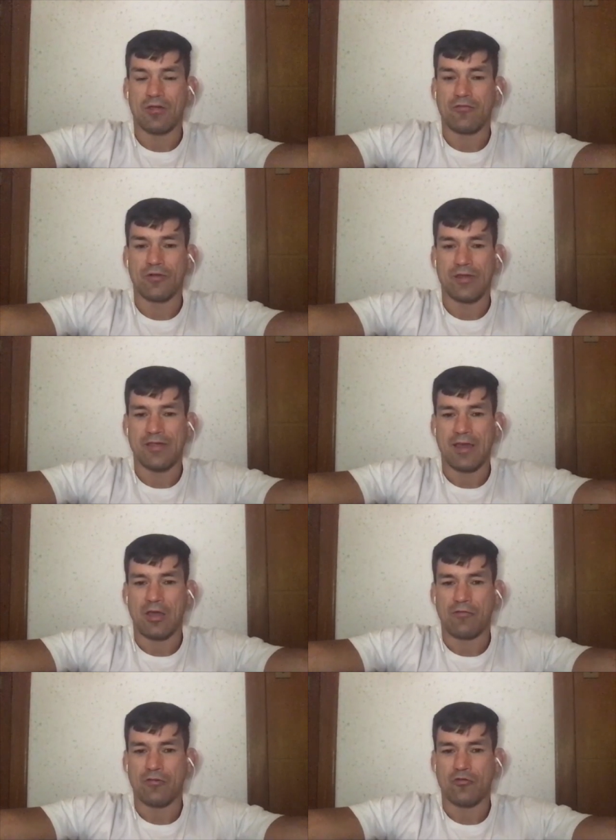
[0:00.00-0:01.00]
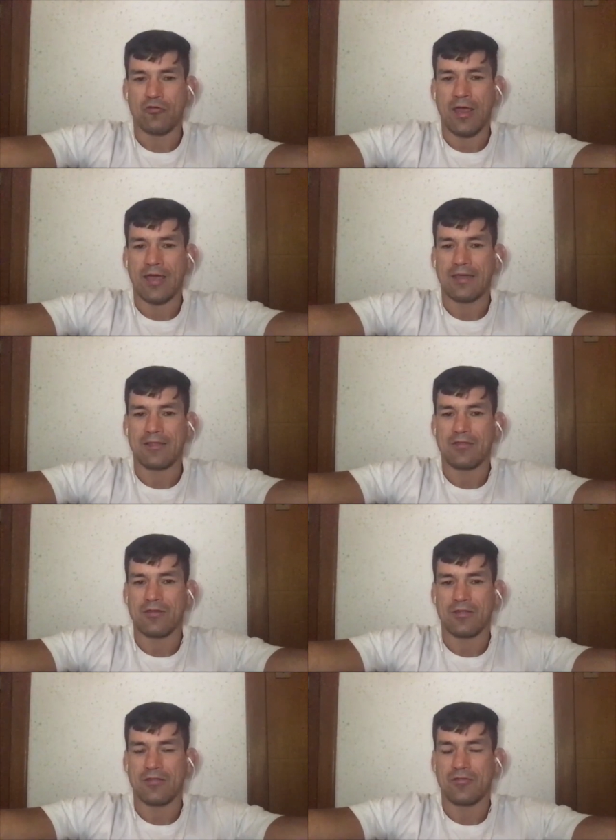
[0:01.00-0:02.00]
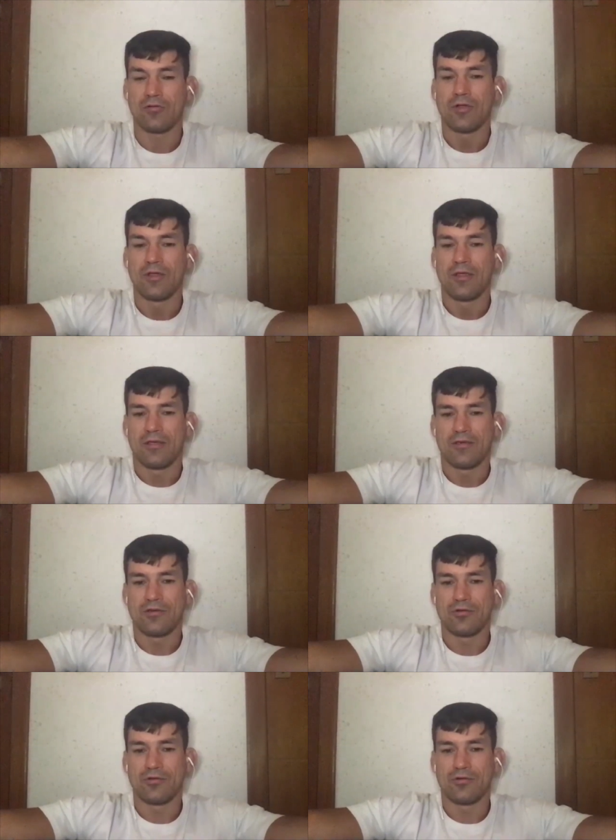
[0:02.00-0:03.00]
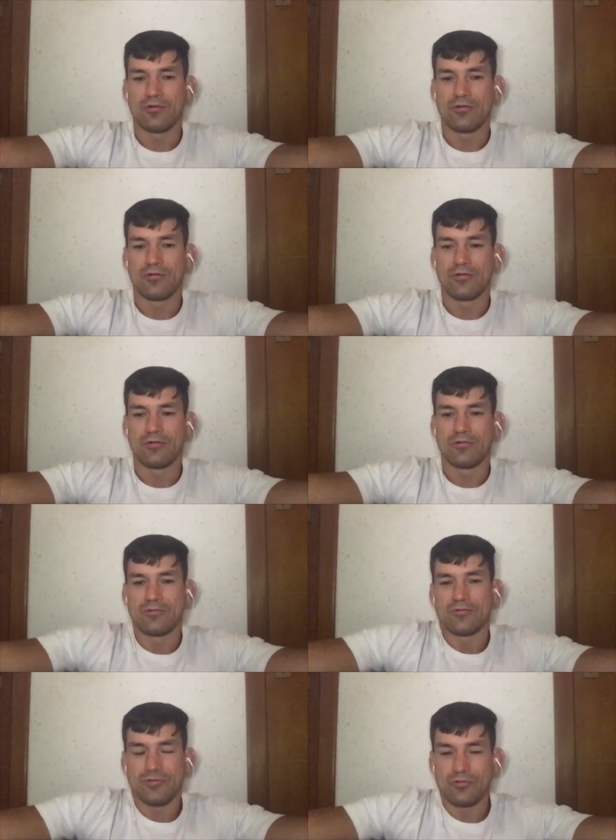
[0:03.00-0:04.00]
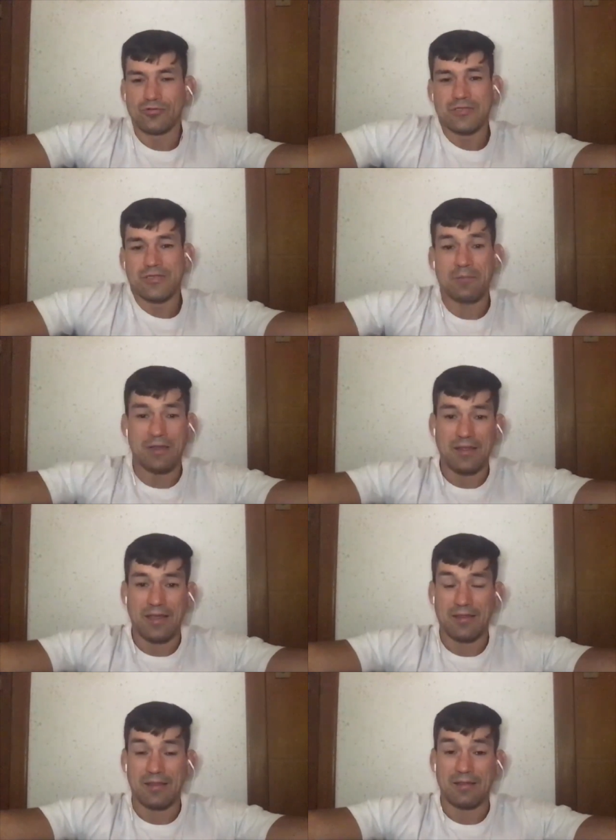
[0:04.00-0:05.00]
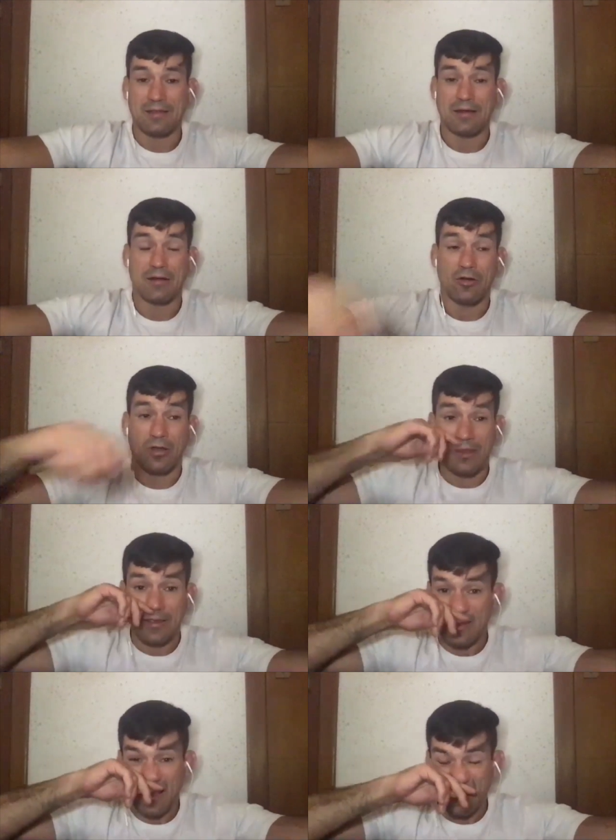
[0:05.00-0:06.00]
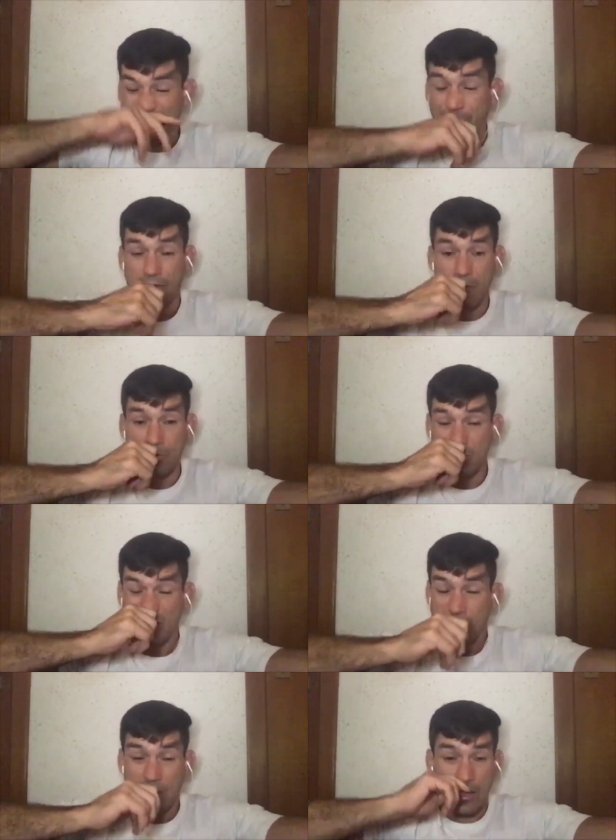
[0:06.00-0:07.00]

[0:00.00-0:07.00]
for the sake of striking, just to to to do something that are not in their field, uh,